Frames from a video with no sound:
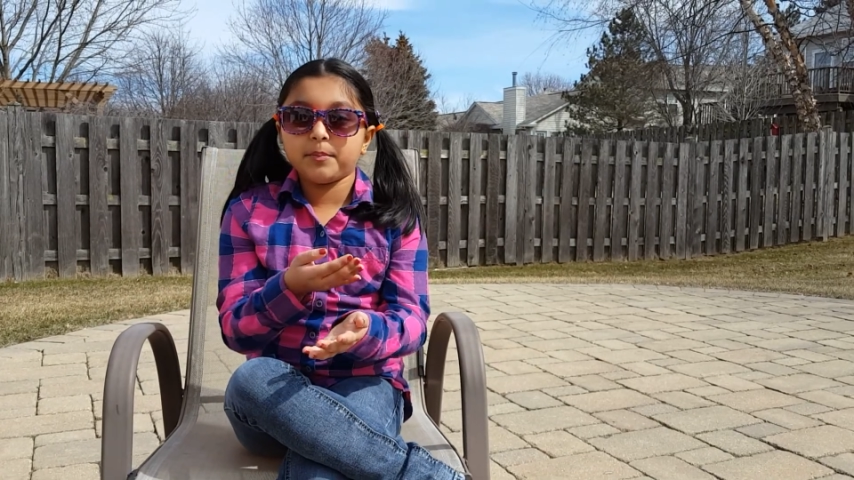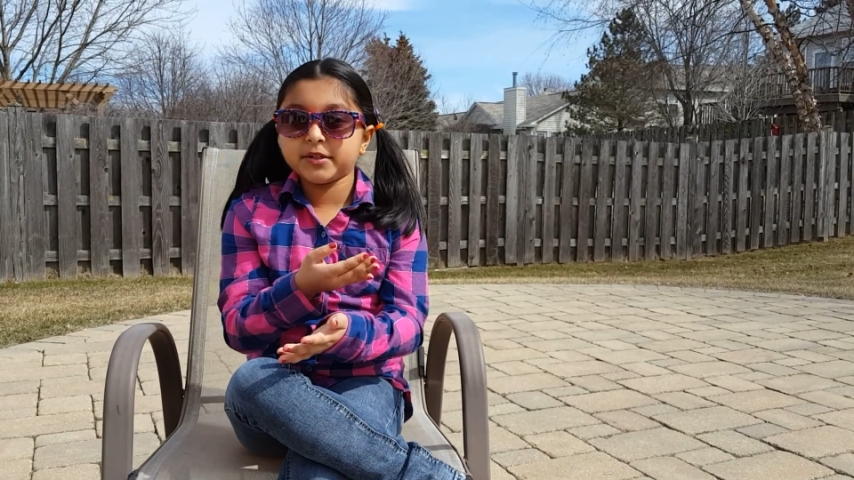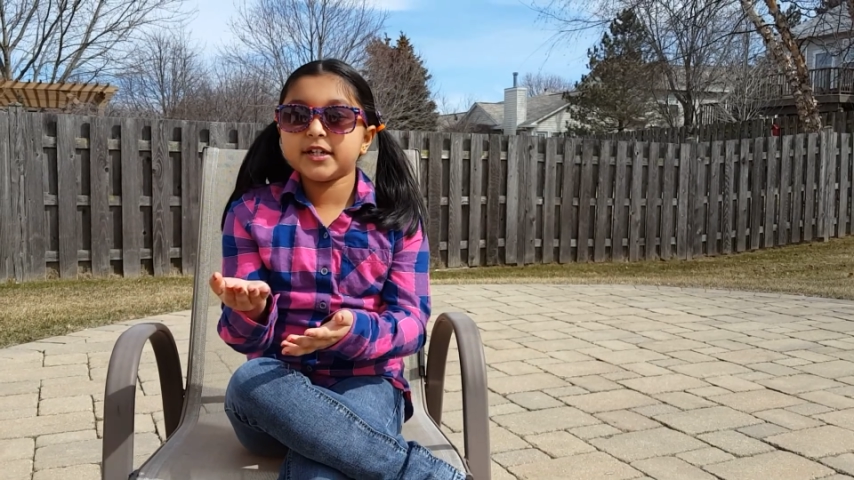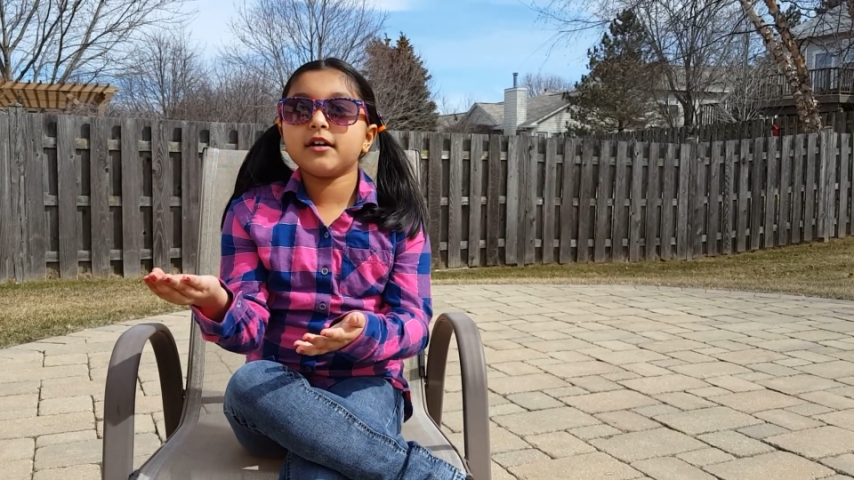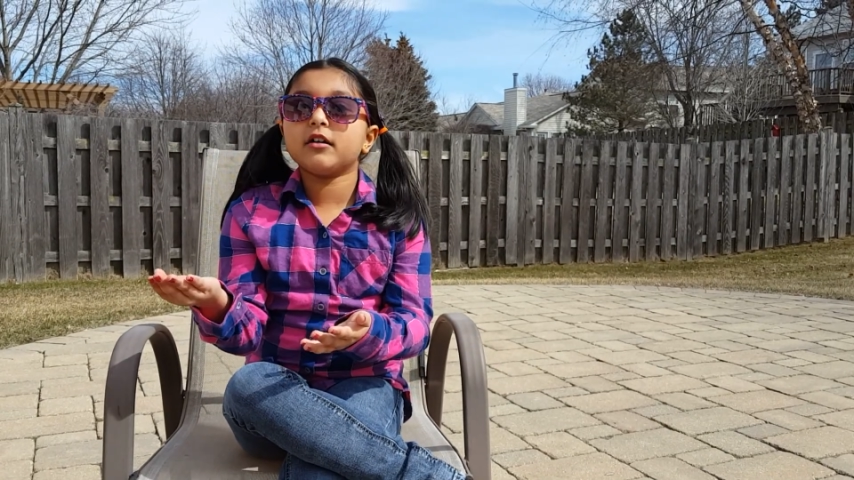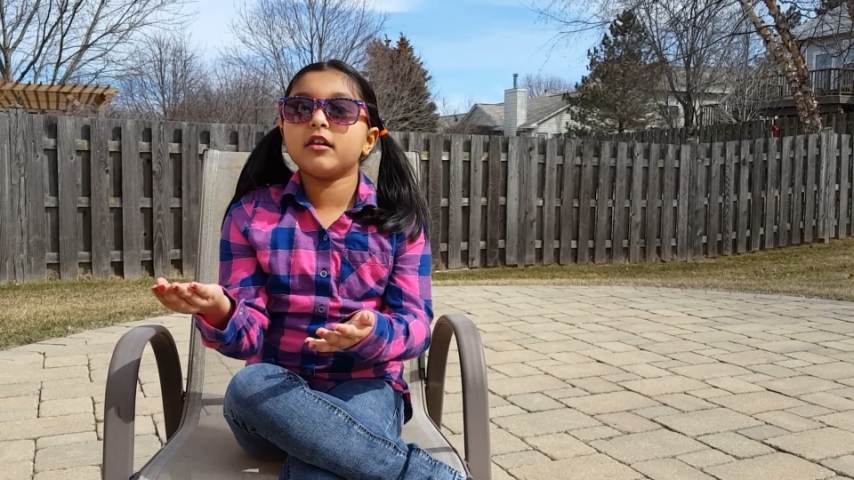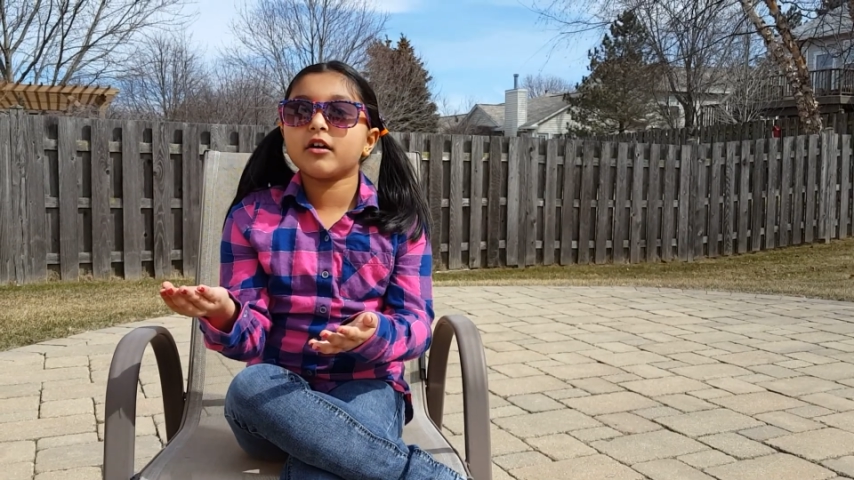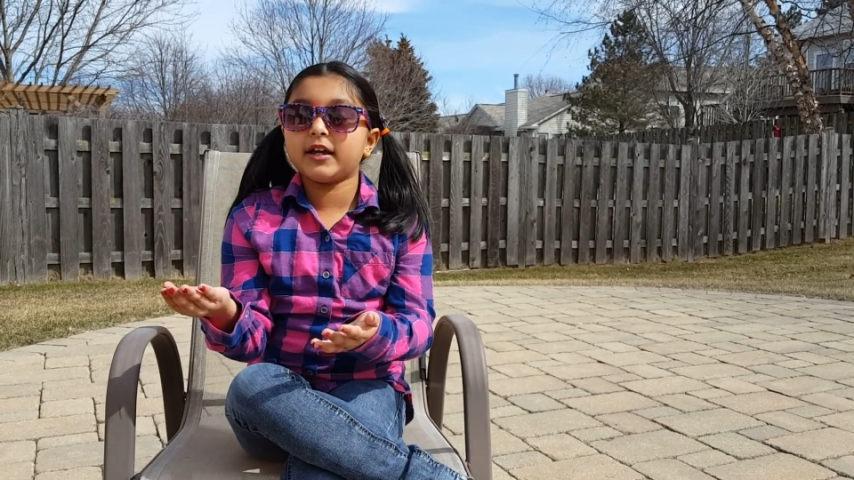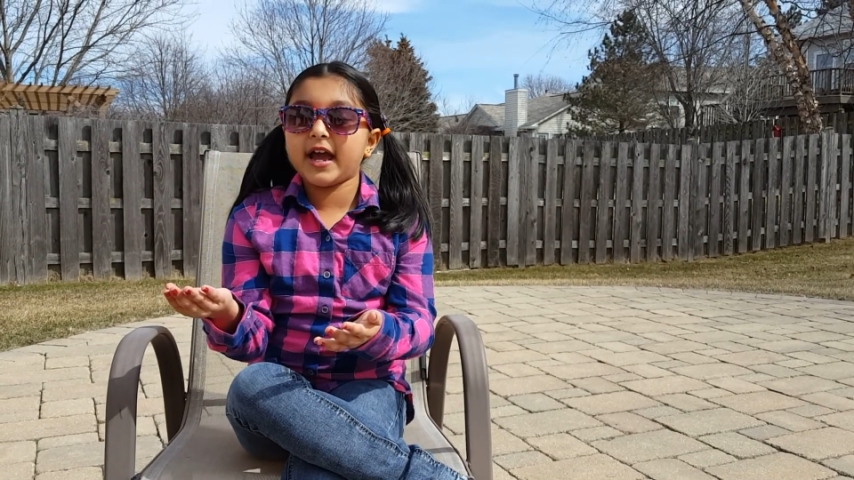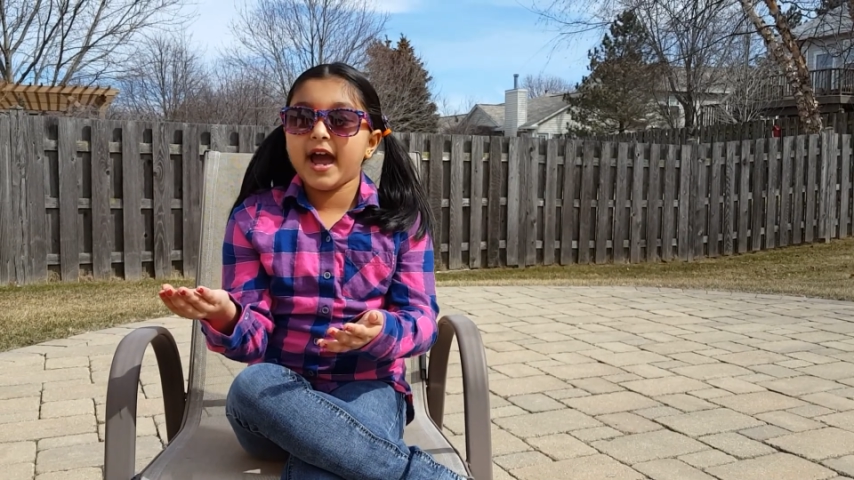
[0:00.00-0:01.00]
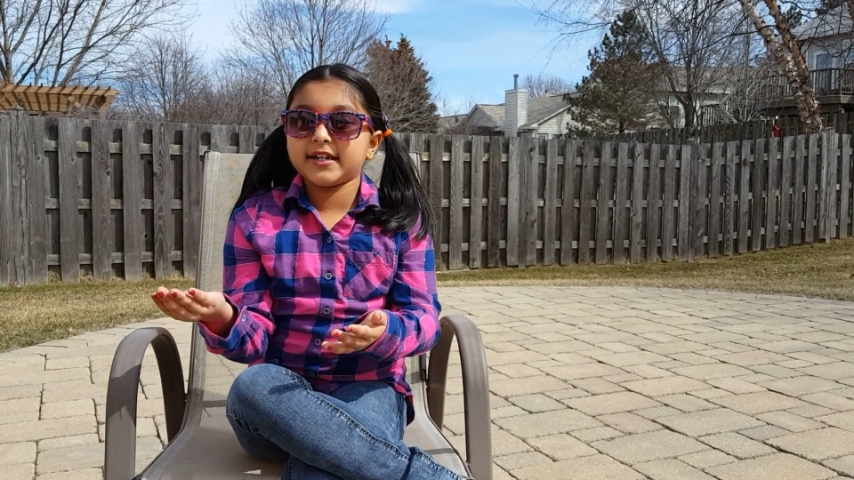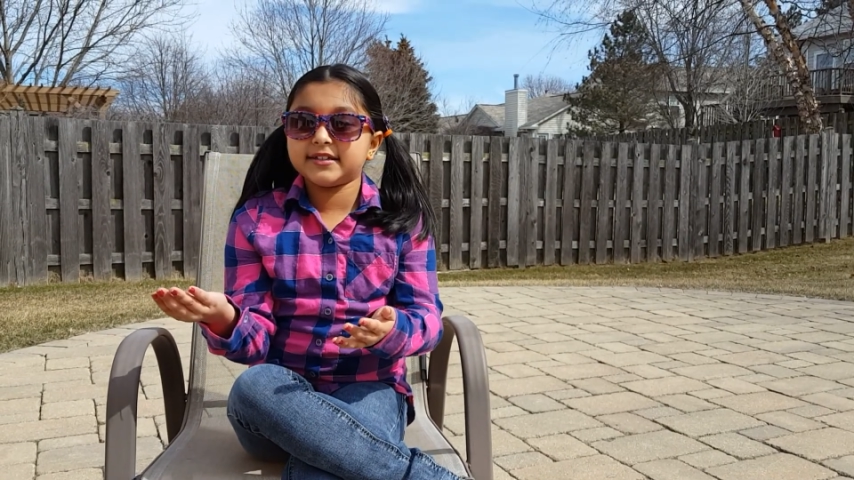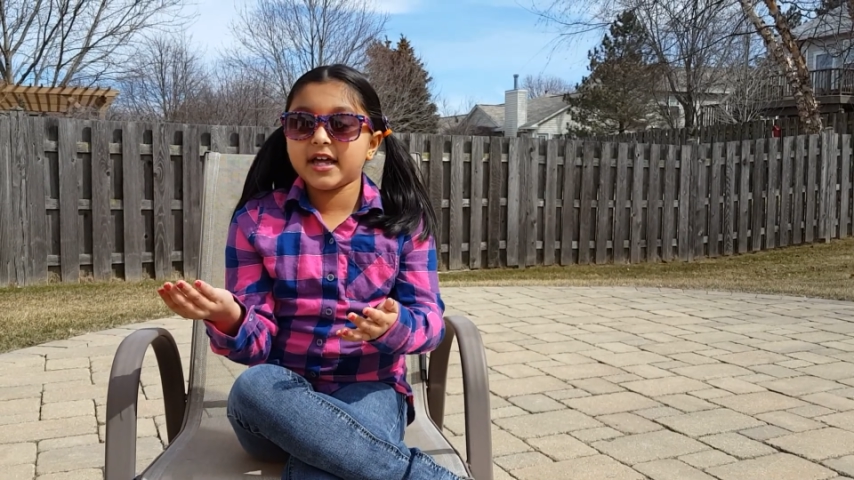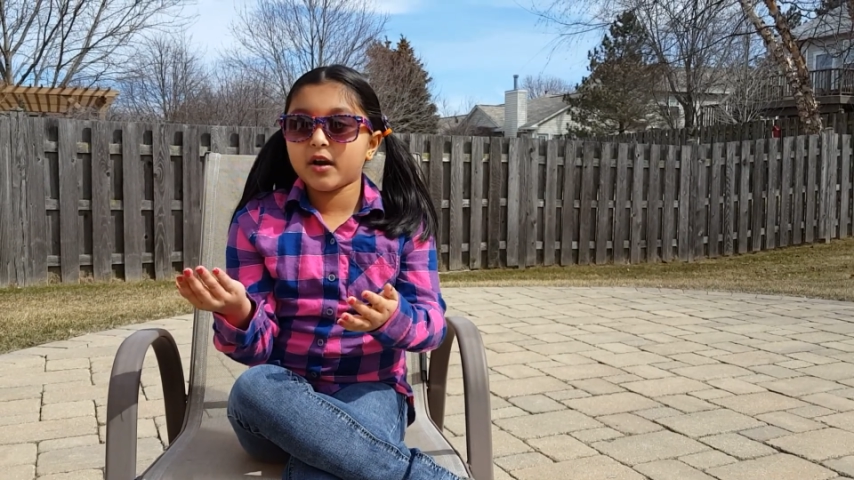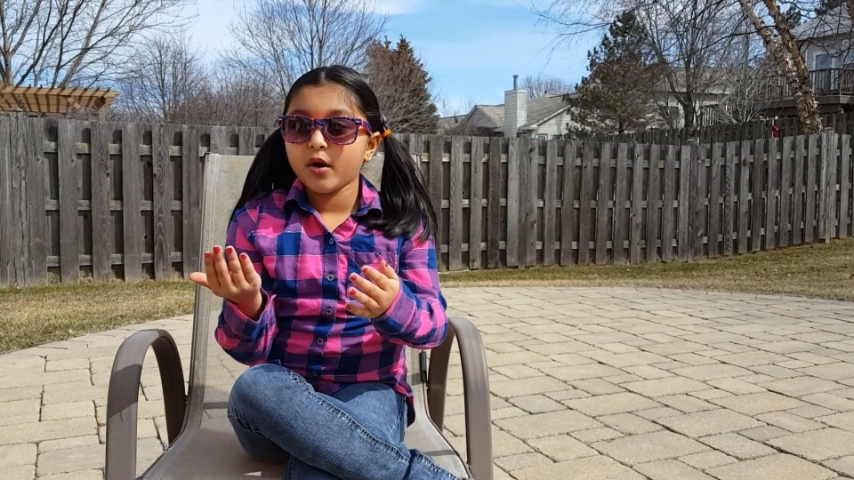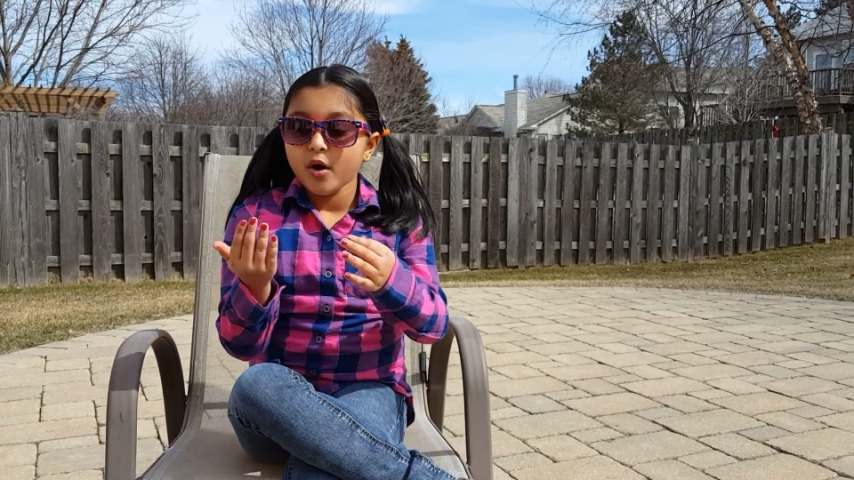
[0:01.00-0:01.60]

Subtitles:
particular gas that